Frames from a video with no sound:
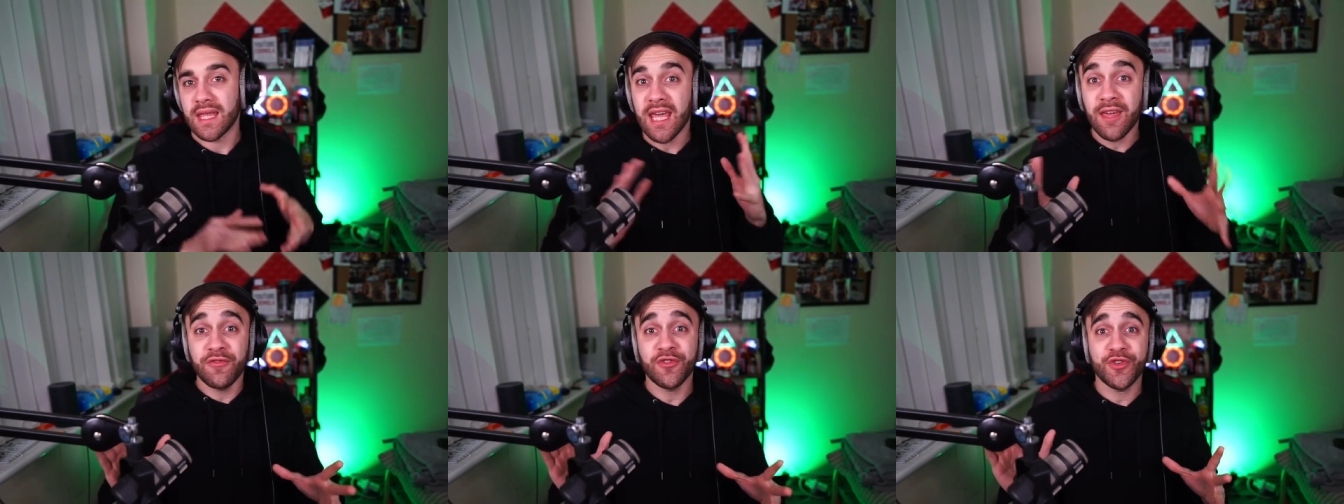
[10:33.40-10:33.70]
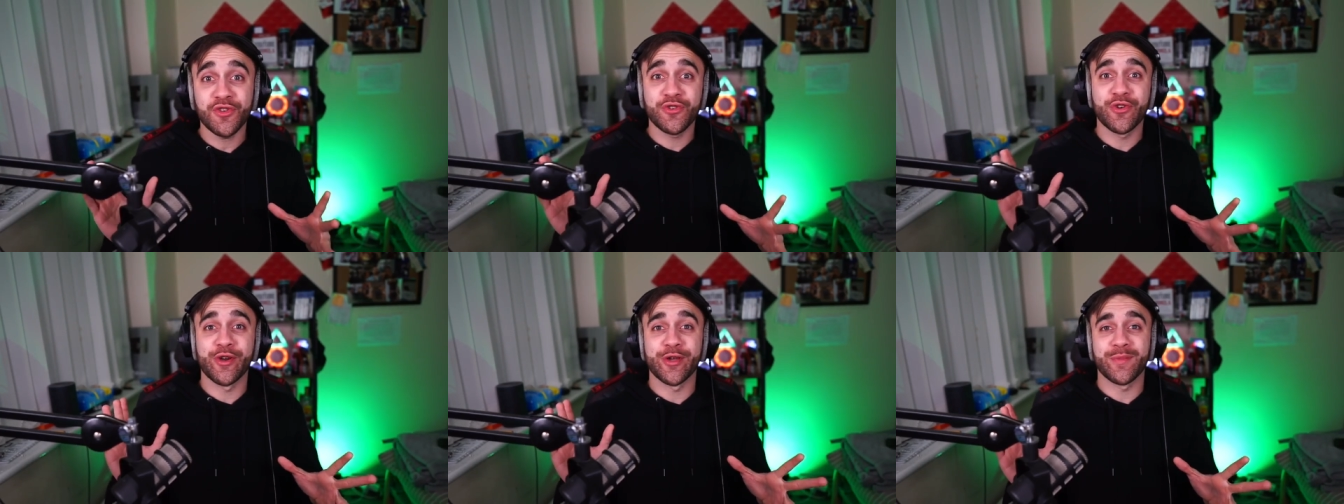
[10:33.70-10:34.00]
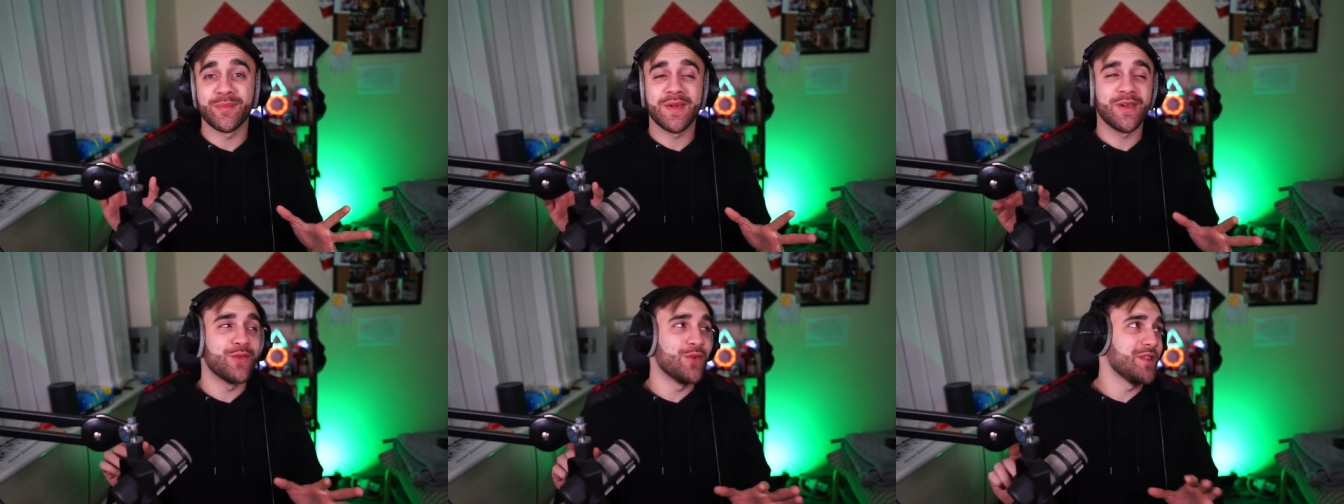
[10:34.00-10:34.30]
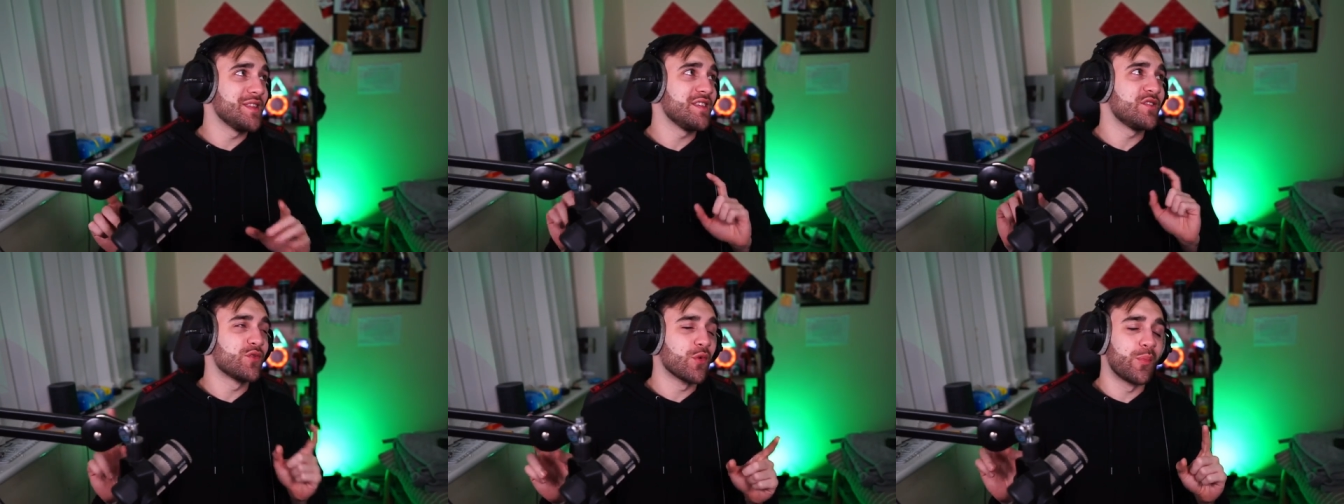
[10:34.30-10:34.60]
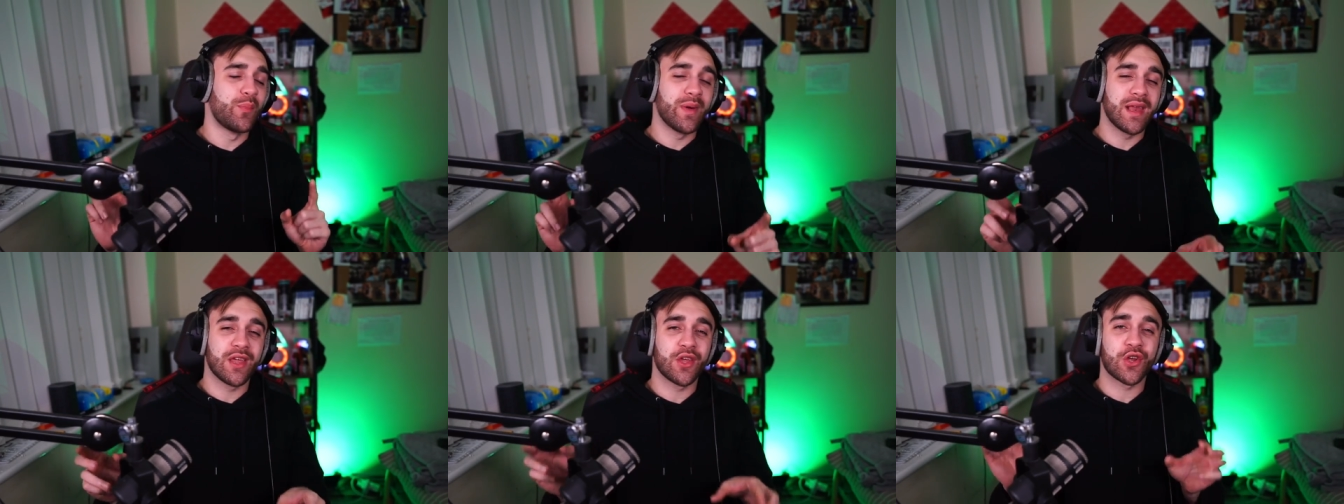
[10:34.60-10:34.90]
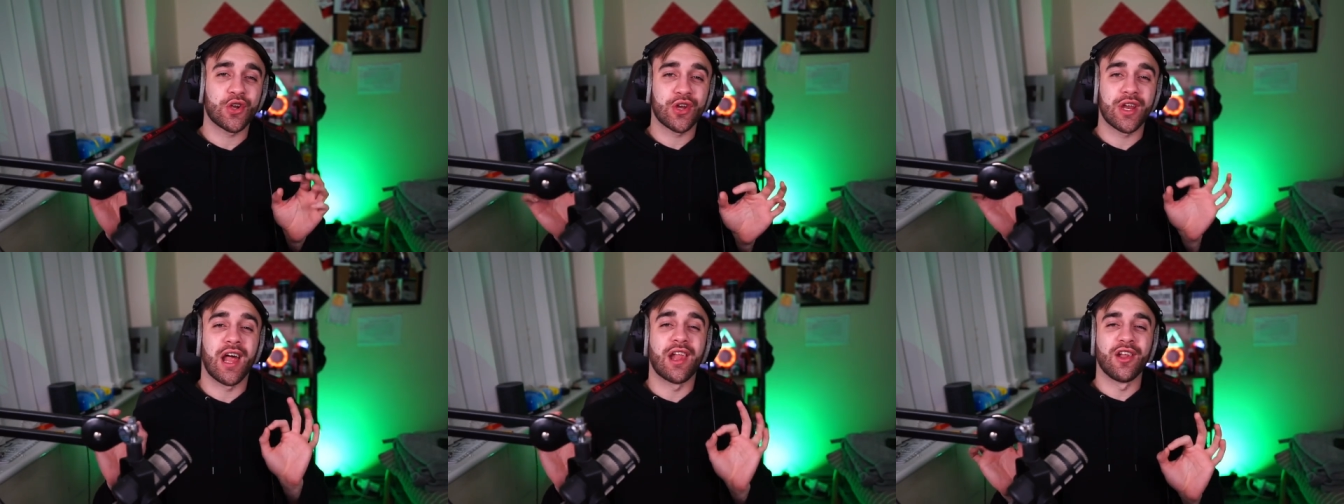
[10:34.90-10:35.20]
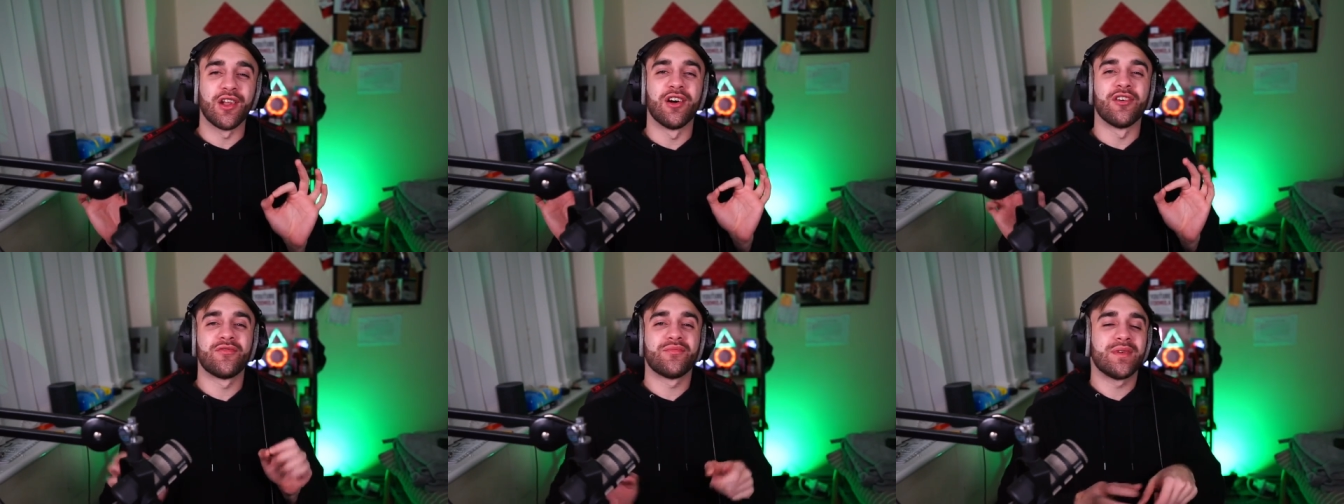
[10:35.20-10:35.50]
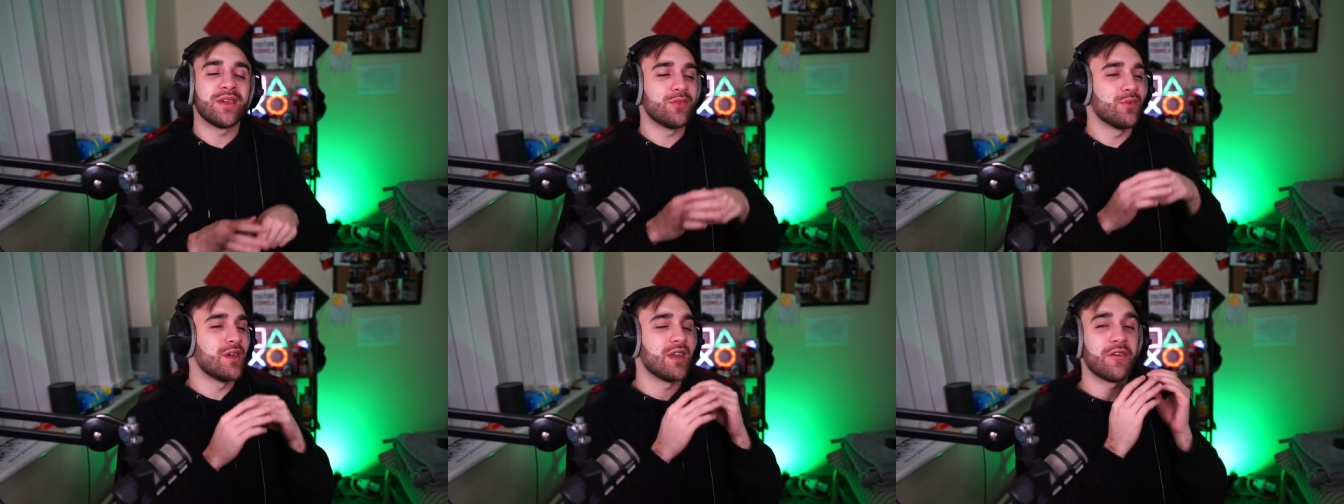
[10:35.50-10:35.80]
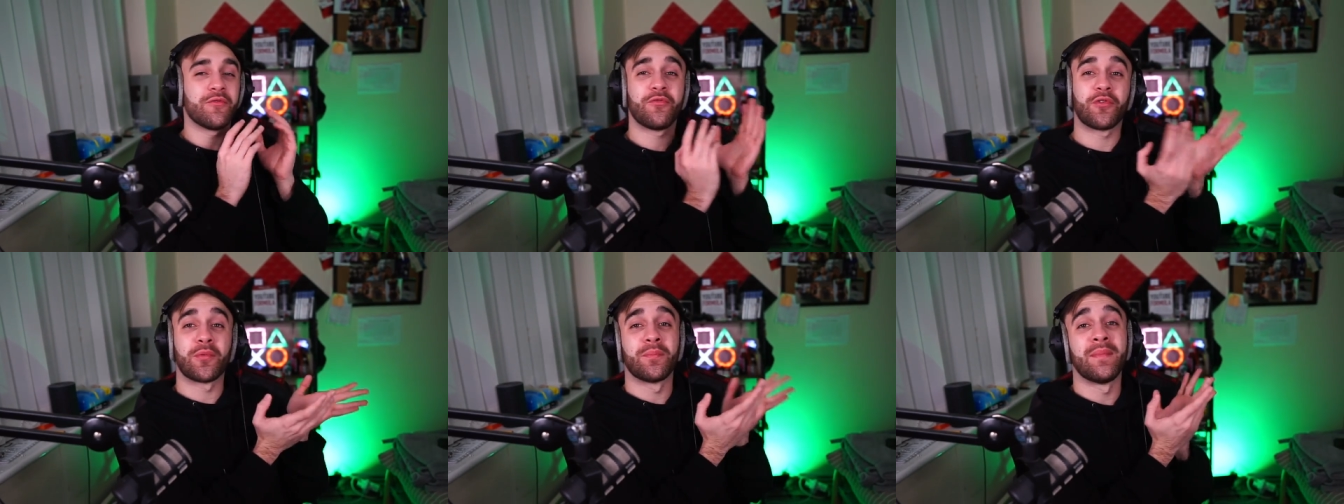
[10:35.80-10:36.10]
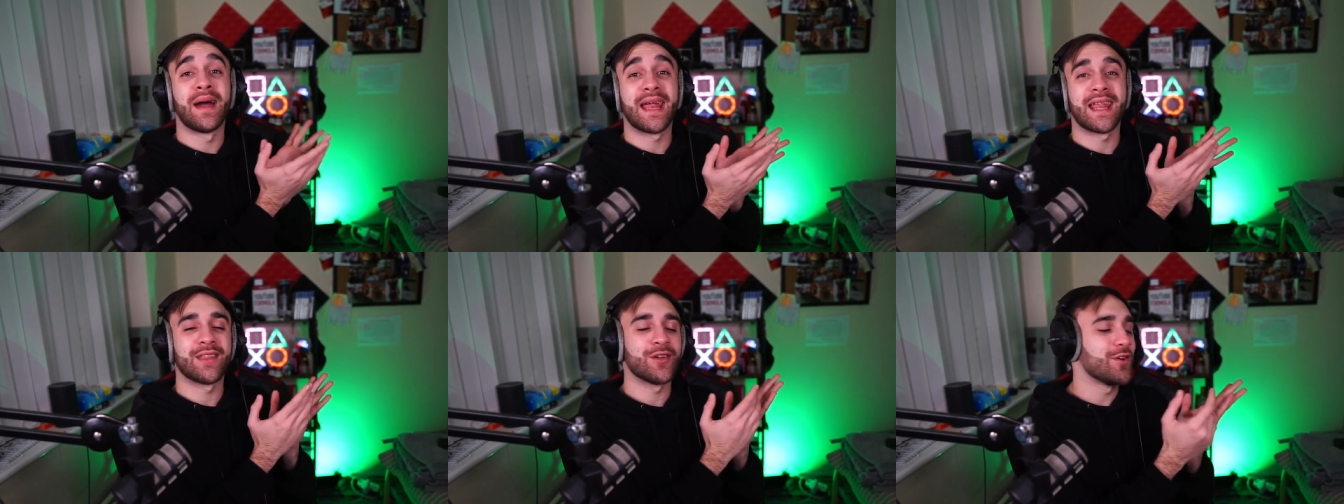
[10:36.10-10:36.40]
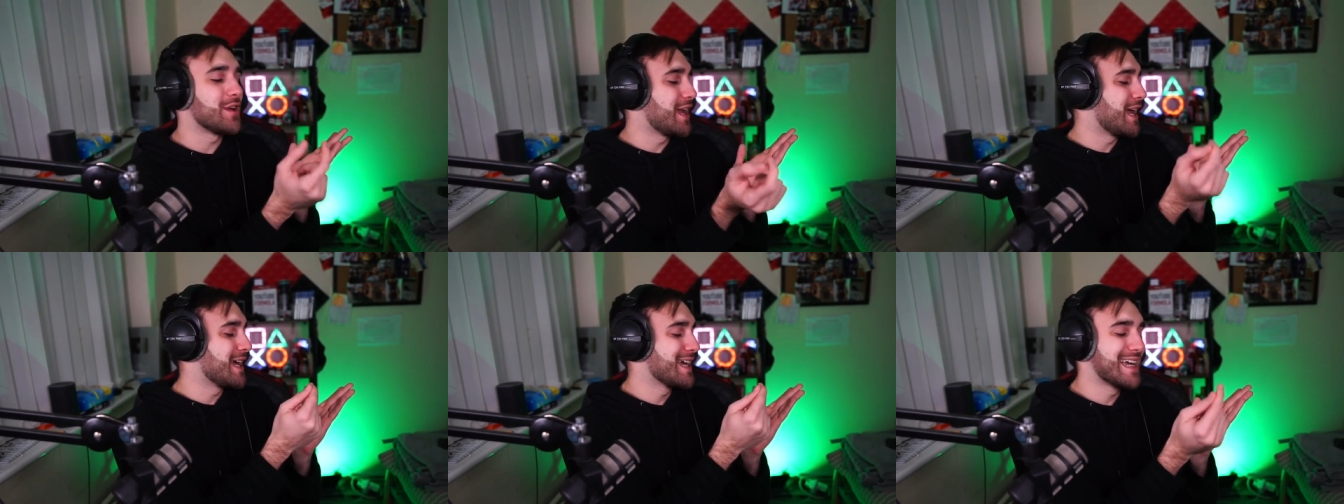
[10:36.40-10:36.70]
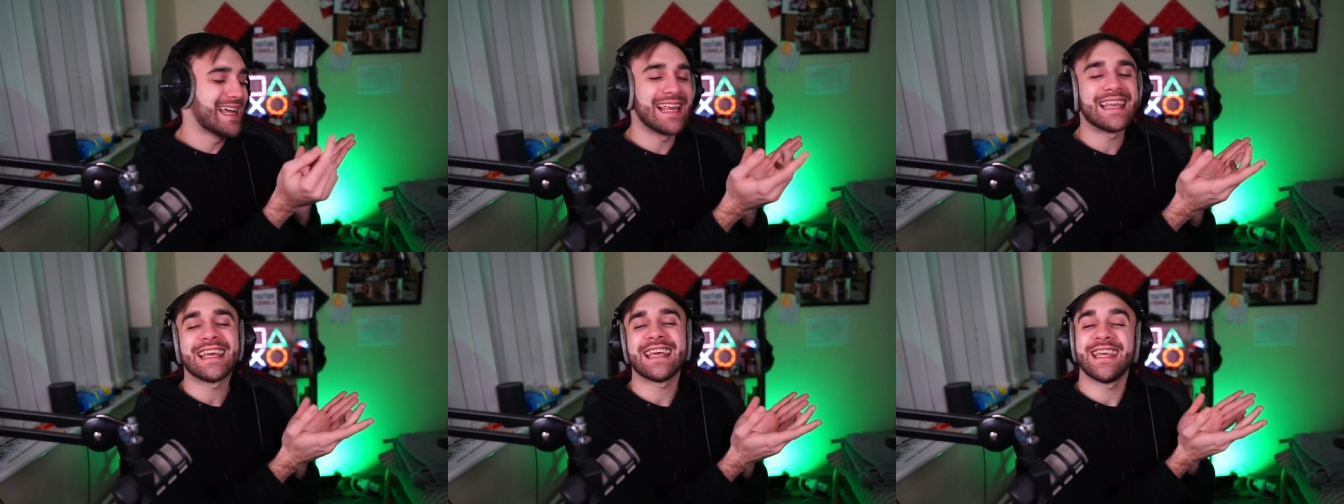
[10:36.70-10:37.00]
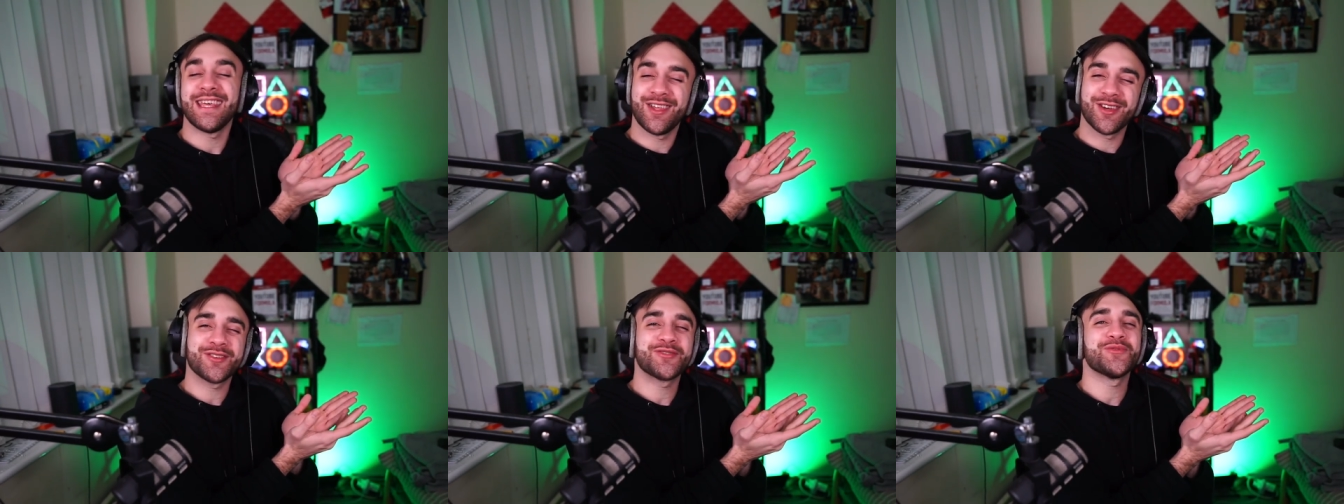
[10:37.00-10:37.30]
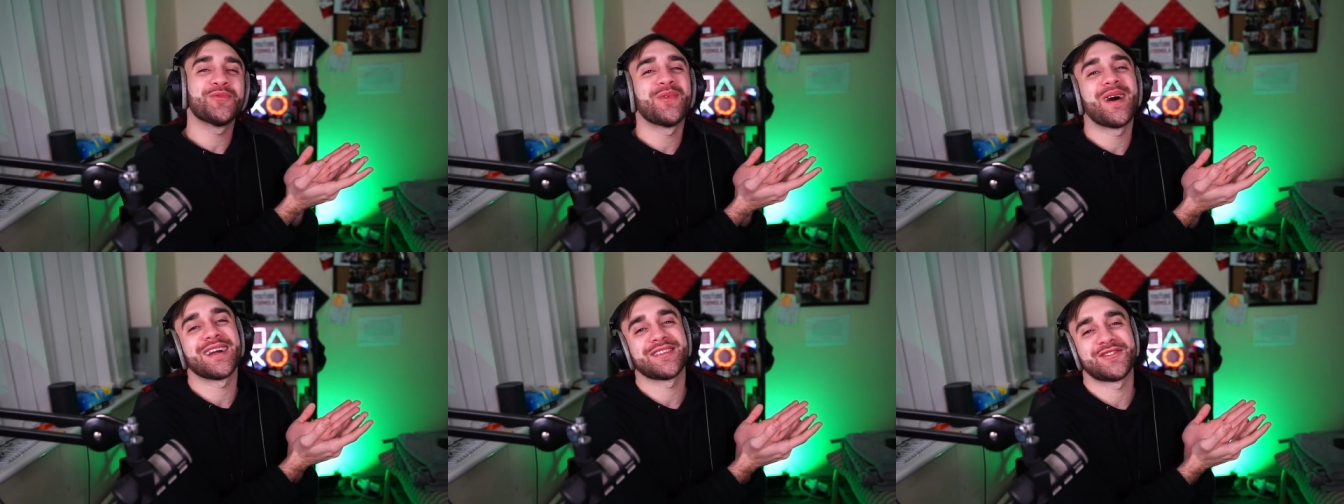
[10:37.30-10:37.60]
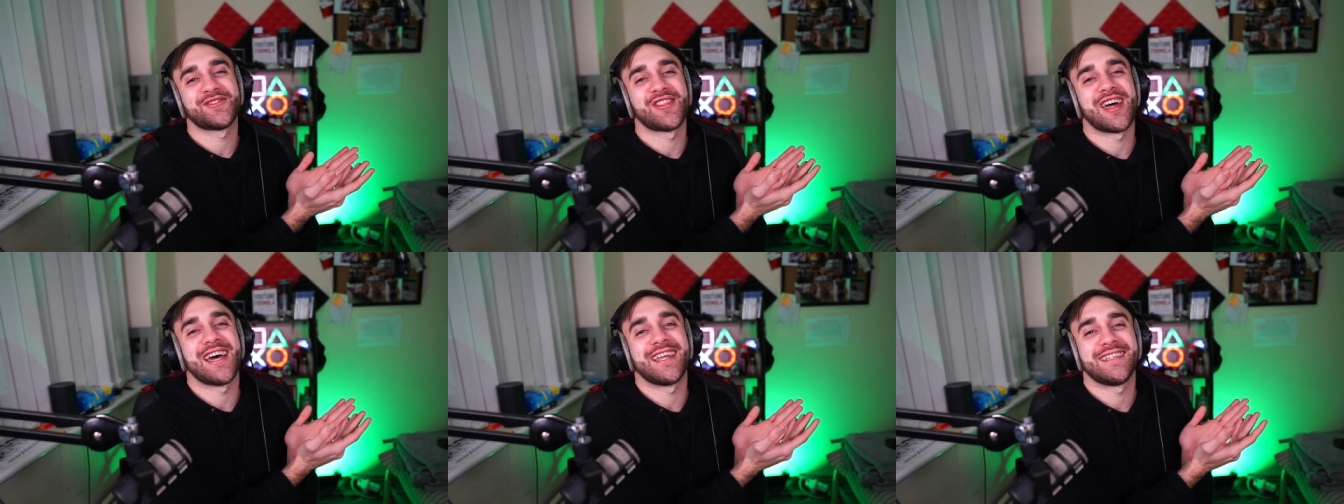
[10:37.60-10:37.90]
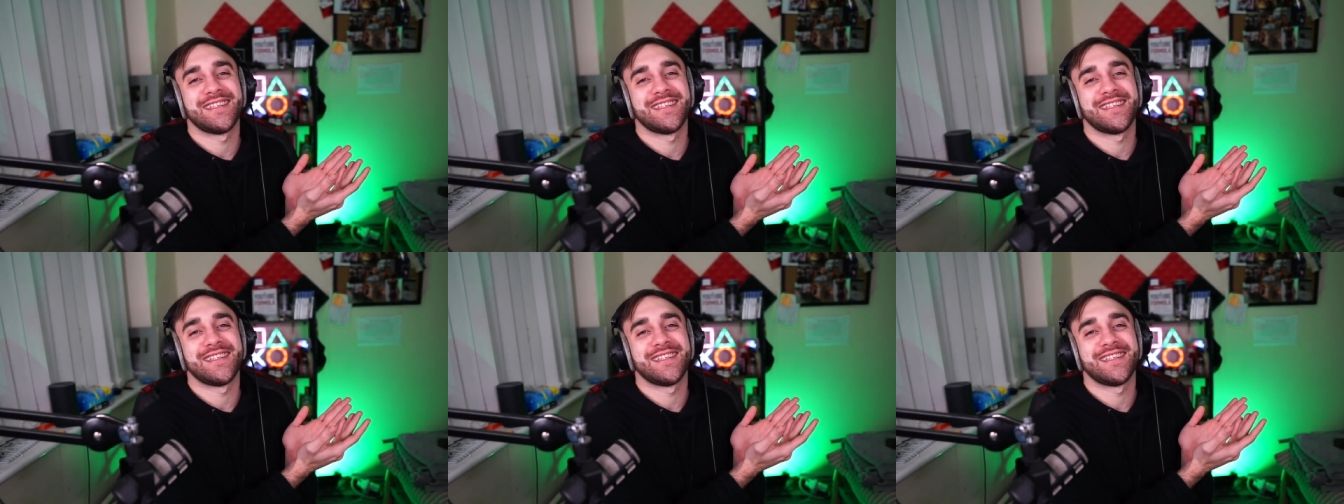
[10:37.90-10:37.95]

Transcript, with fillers: If you enjoyed me doing this for Pele, you're gonna love me doing it for Maradona. Click here to watch that.